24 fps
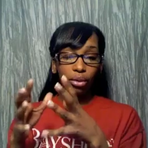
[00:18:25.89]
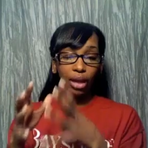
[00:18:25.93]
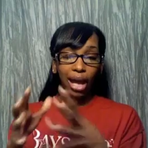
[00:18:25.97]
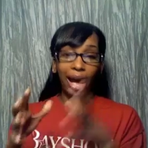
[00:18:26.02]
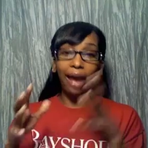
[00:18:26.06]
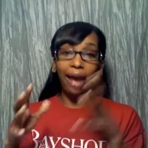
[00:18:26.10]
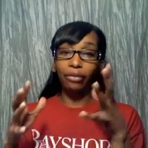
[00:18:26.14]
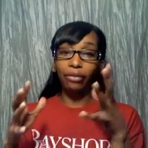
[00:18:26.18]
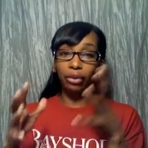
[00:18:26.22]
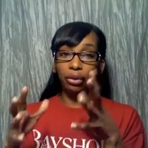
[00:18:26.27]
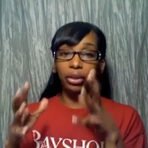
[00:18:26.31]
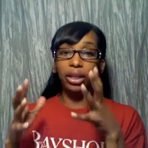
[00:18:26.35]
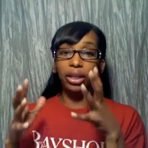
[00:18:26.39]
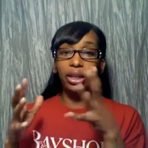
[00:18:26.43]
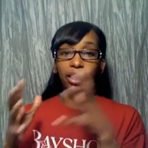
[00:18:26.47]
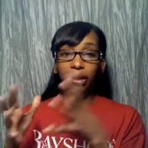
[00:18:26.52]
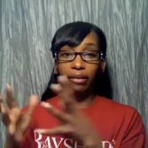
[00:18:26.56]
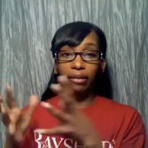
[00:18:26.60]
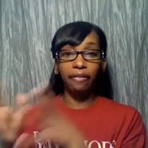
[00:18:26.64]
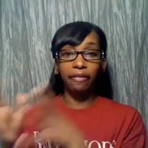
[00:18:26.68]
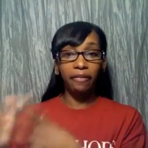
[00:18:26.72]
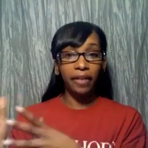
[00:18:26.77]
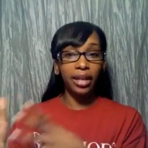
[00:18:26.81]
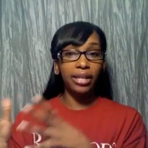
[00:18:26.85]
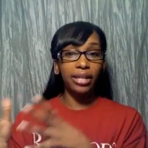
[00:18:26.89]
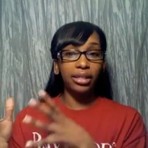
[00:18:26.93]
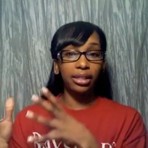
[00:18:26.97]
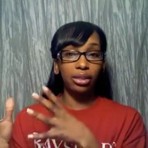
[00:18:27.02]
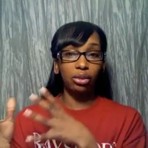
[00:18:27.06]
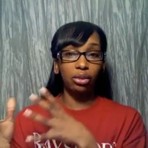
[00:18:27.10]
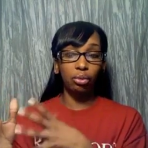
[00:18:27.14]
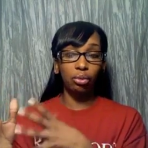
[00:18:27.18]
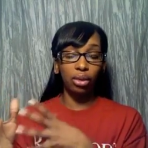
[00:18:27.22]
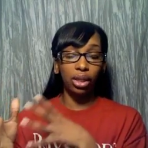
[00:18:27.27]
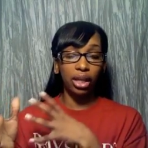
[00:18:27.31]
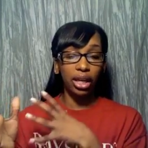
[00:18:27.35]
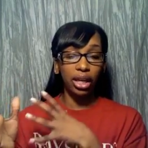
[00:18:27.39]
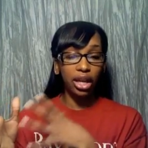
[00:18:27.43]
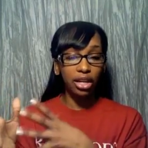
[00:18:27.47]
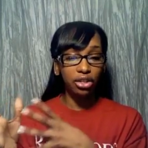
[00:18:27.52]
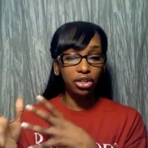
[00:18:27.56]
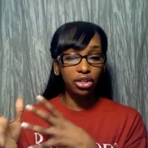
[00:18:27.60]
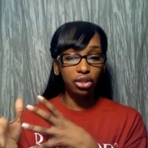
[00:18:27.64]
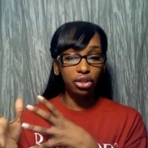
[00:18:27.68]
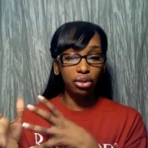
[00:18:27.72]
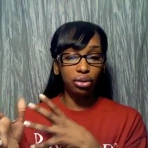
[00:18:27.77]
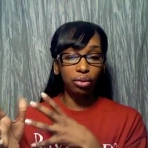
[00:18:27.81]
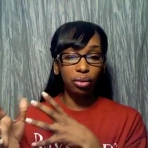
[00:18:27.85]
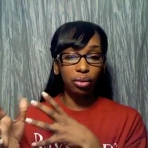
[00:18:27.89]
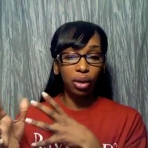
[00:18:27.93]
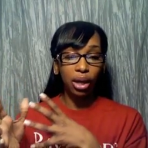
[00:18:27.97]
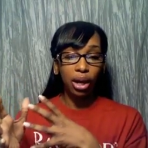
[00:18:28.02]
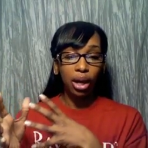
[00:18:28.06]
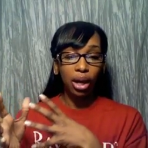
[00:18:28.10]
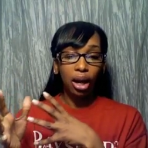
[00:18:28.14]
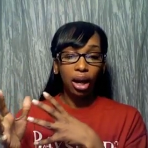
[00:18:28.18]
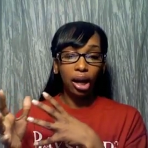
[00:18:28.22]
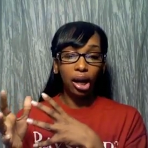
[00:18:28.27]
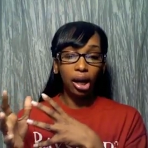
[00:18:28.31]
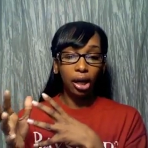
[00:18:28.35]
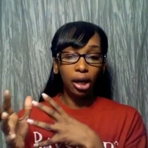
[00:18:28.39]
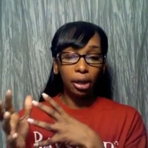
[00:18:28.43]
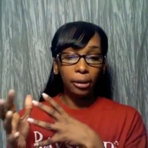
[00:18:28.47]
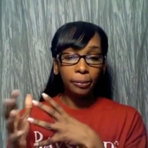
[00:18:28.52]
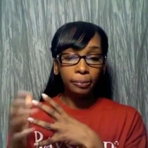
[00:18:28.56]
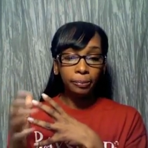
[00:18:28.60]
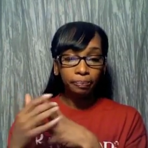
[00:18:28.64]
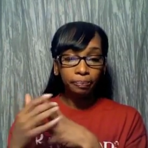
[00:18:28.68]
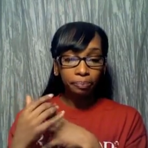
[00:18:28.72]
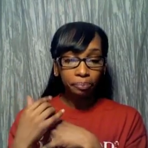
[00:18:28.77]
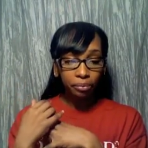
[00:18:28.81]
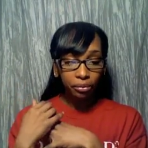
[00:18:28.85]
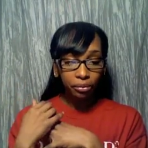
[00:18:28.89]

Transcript: after he confessed to the issue. Um,